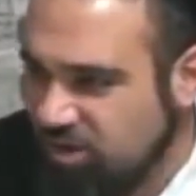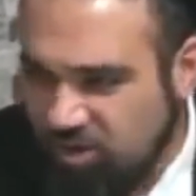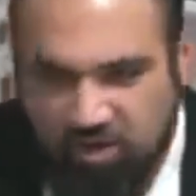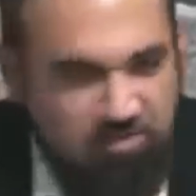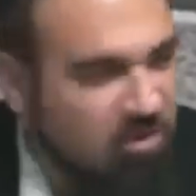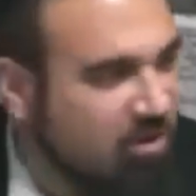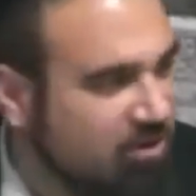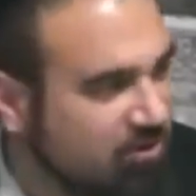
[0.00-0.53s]

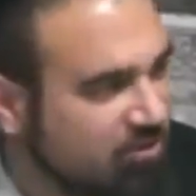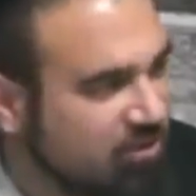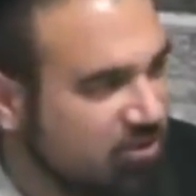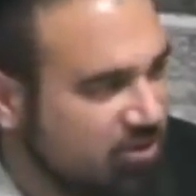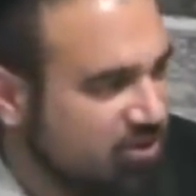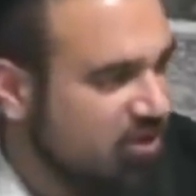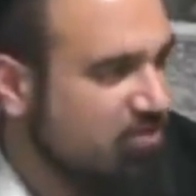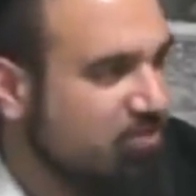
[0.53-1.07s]
You're the murderer.
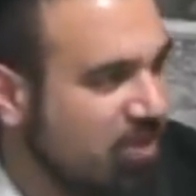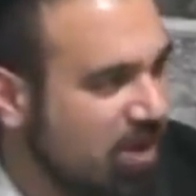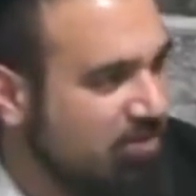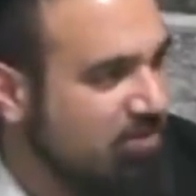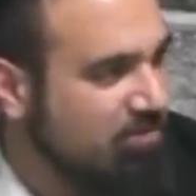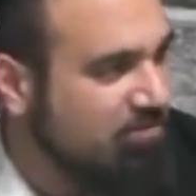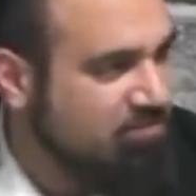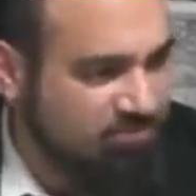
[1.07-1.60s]
You're the
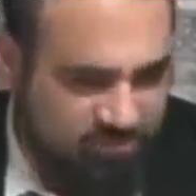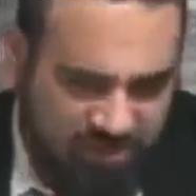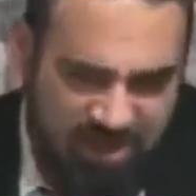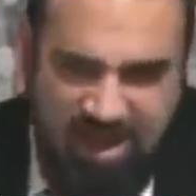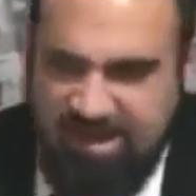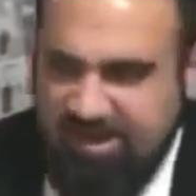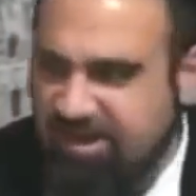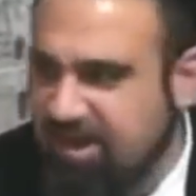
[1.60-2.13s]
problem.
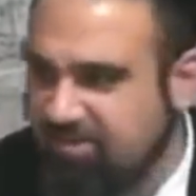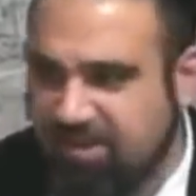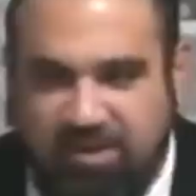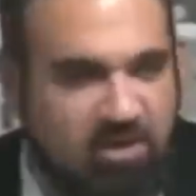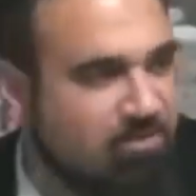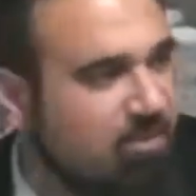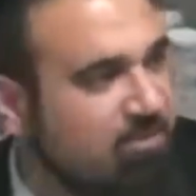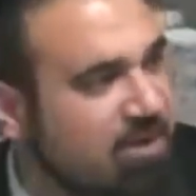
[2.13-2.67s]
Get out of not
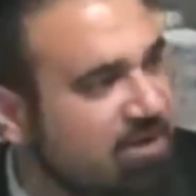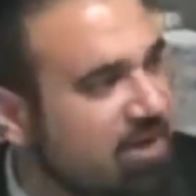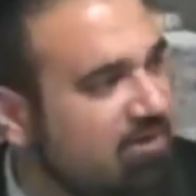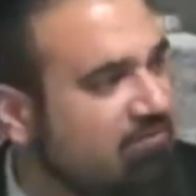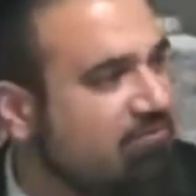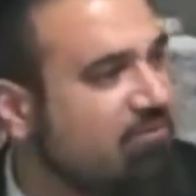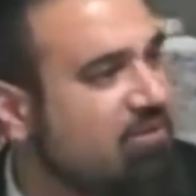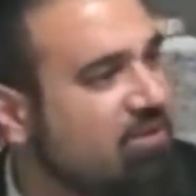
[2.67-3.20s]
going to put my
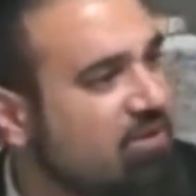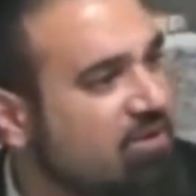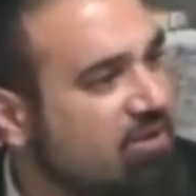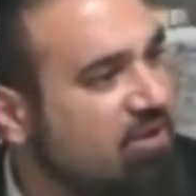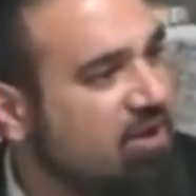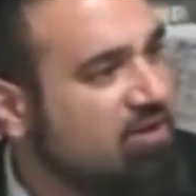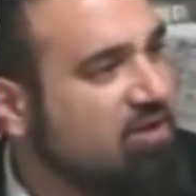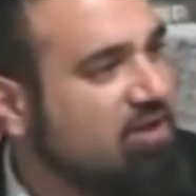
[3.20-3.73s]
life
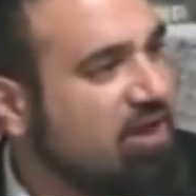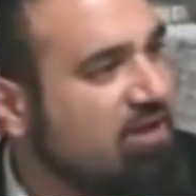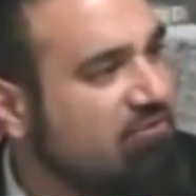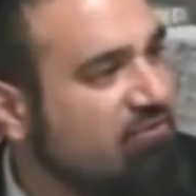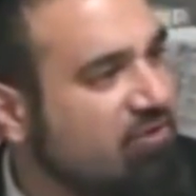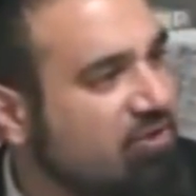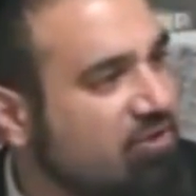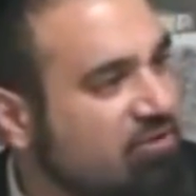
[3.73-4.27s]
on the
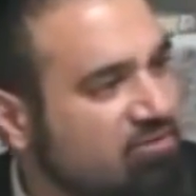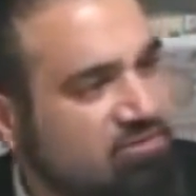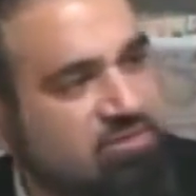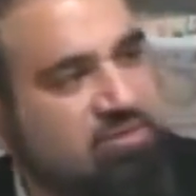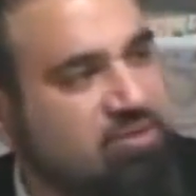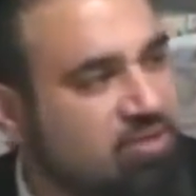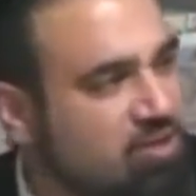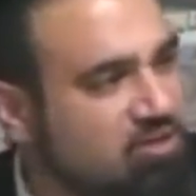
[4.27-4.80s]
line for you.
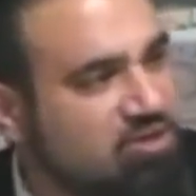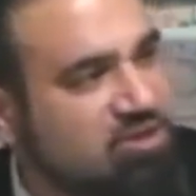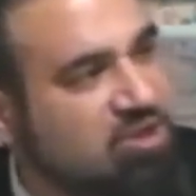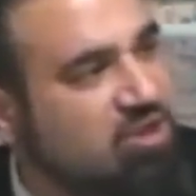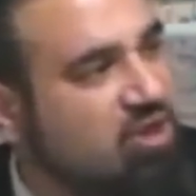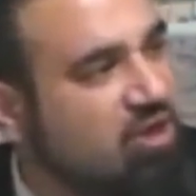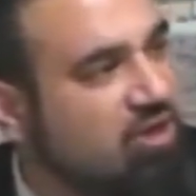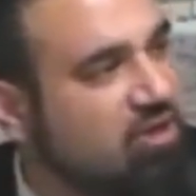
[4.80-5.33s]
Closes
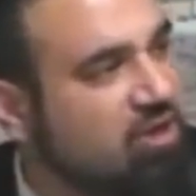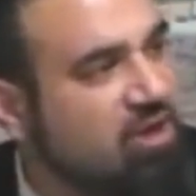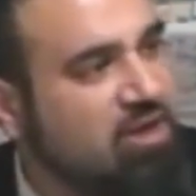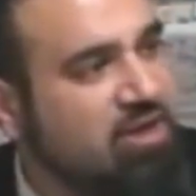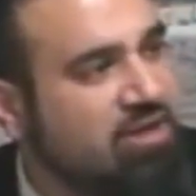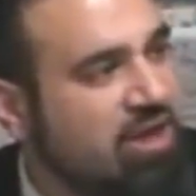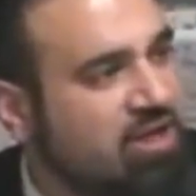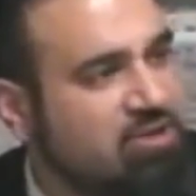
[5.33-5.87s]
the door.
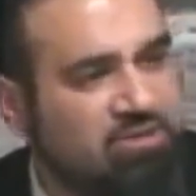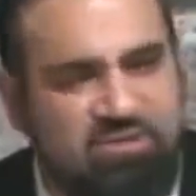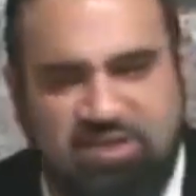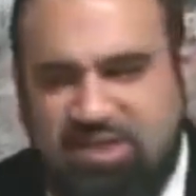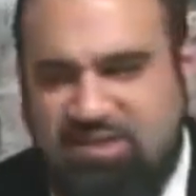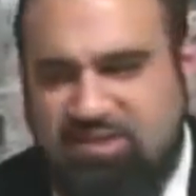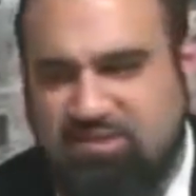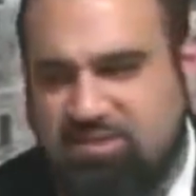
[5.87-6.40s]
Next one
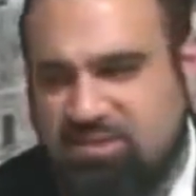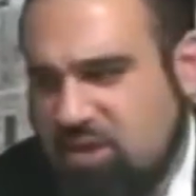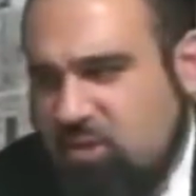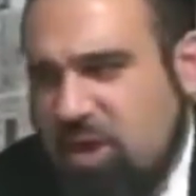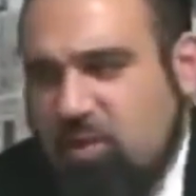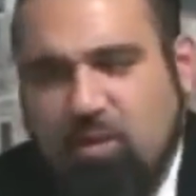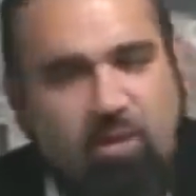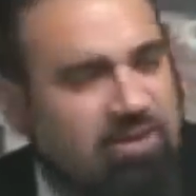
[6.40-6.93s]
says,
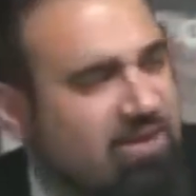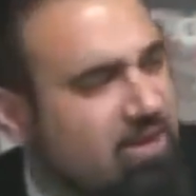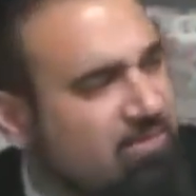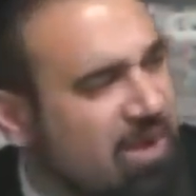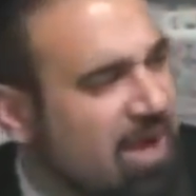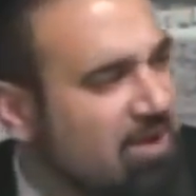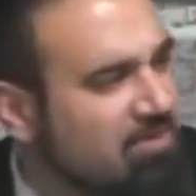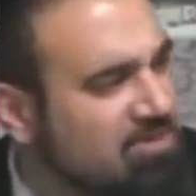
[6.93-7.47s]
so what? We went to
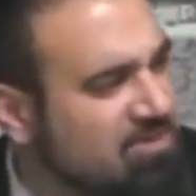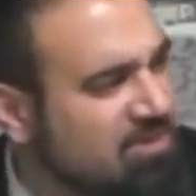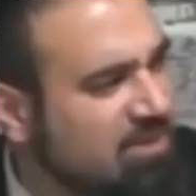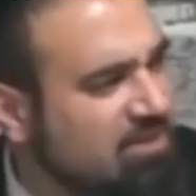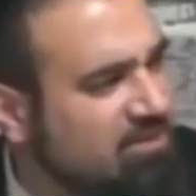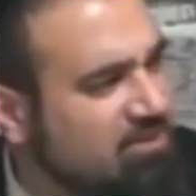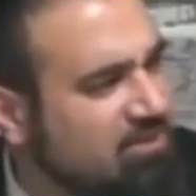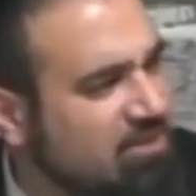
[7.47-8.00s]
the Bahamas
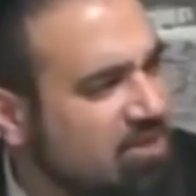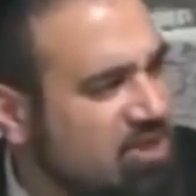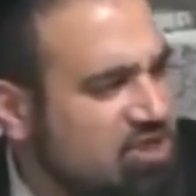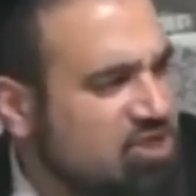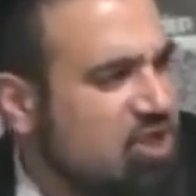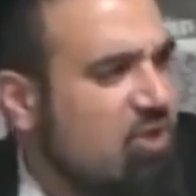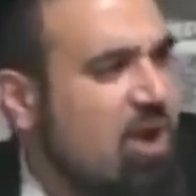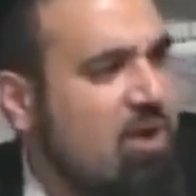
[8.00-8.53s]
together.
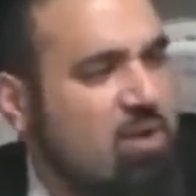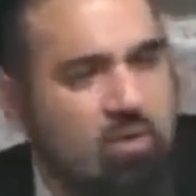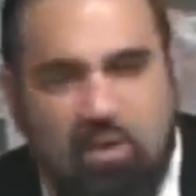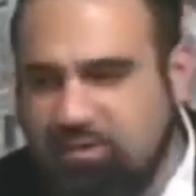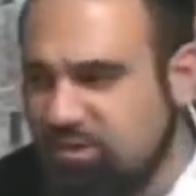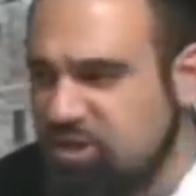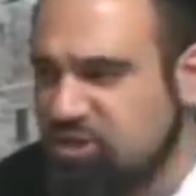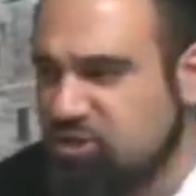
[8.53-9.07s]
So what? We
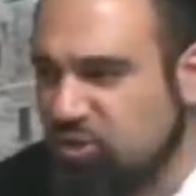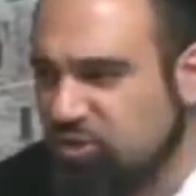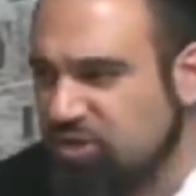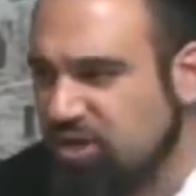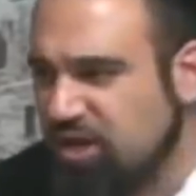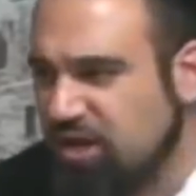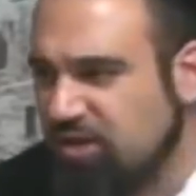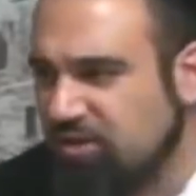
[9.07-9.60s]
went to school
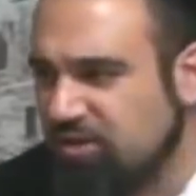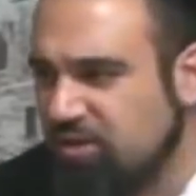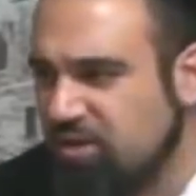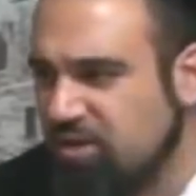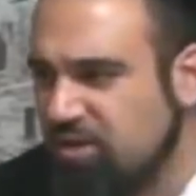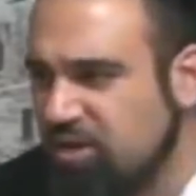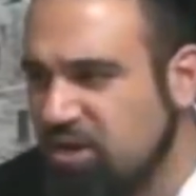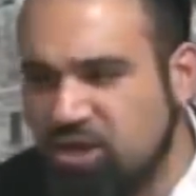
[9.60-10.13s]
together.
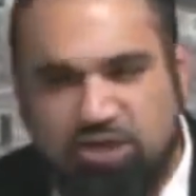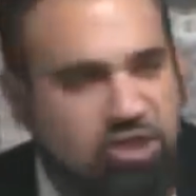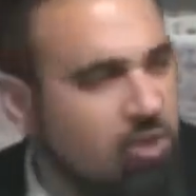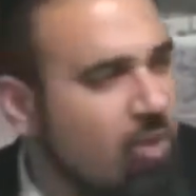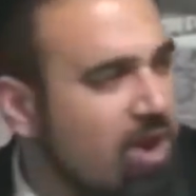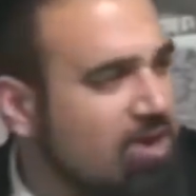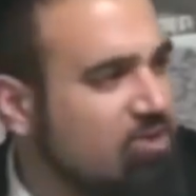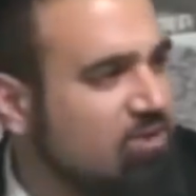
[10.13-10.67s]

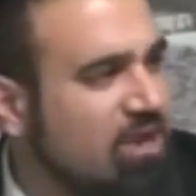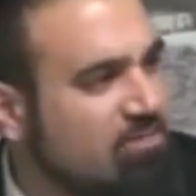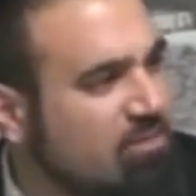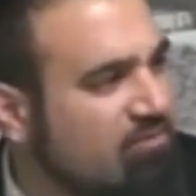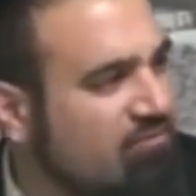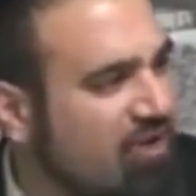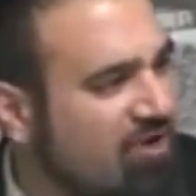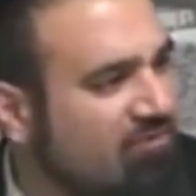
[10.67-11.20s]
So what? You lend
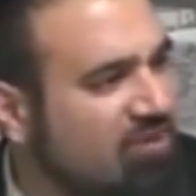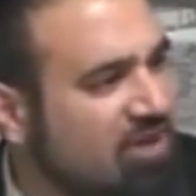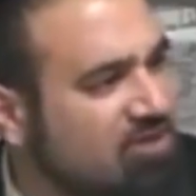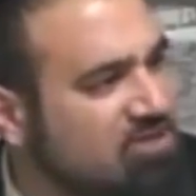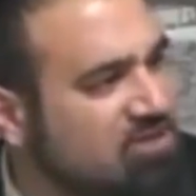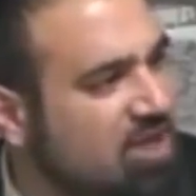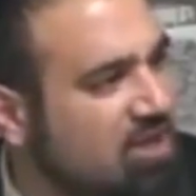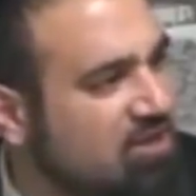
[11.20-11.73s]
me
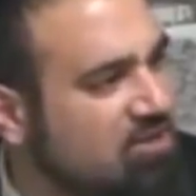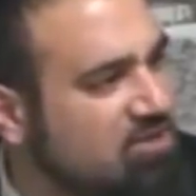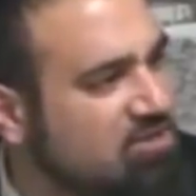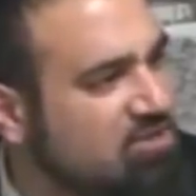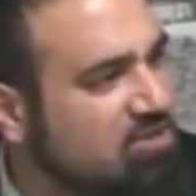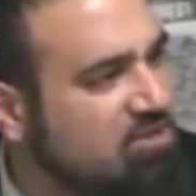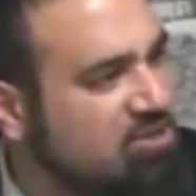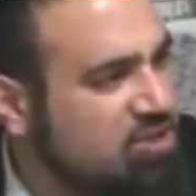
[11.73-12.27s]

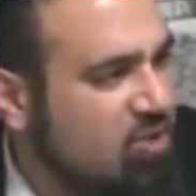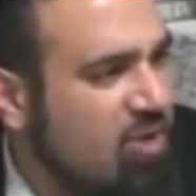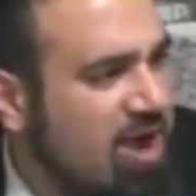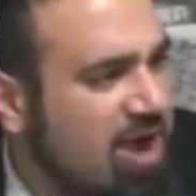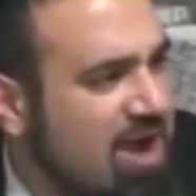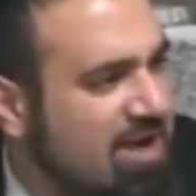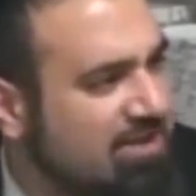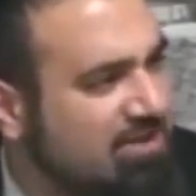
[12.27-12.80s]
$5,000. So
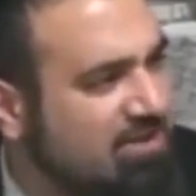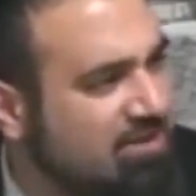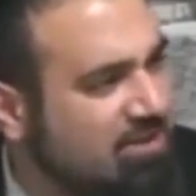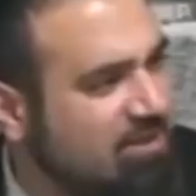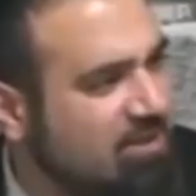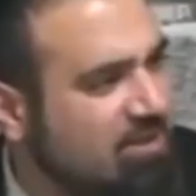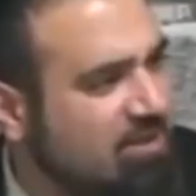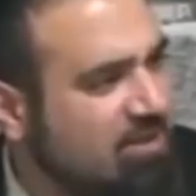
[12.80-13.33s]
what?
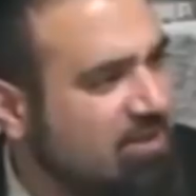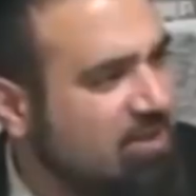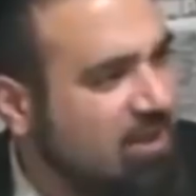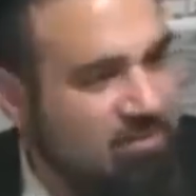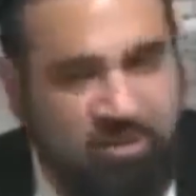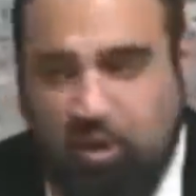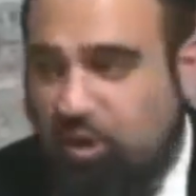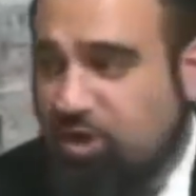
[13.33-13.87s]

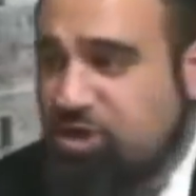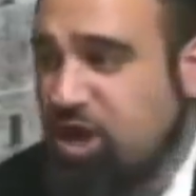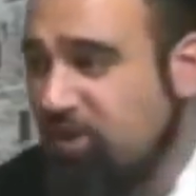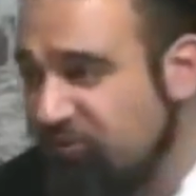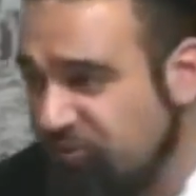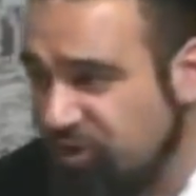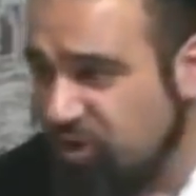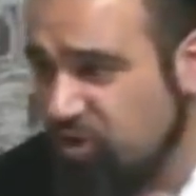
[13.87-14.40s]
I'm going to go to
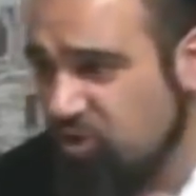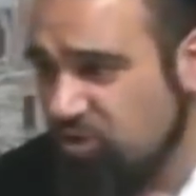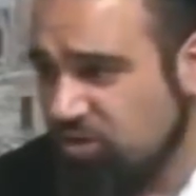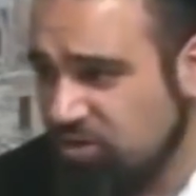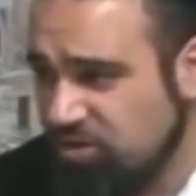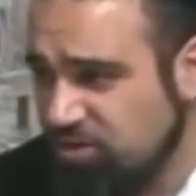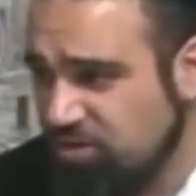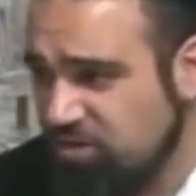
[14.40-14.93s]
jail for
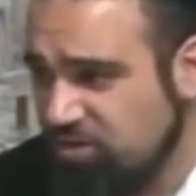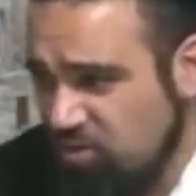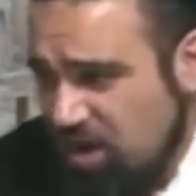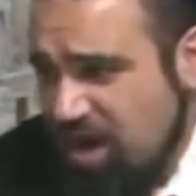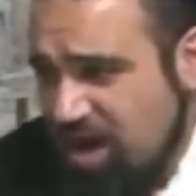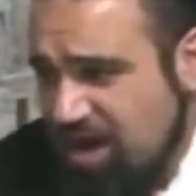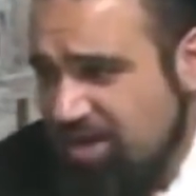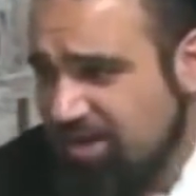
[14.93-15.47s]
you?
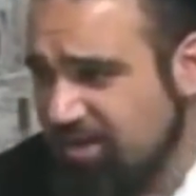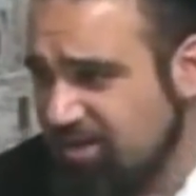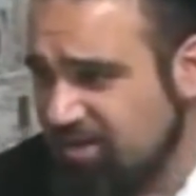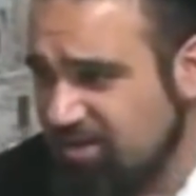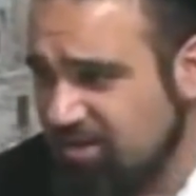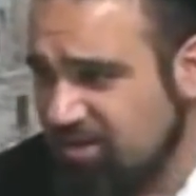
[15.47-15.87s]
Why?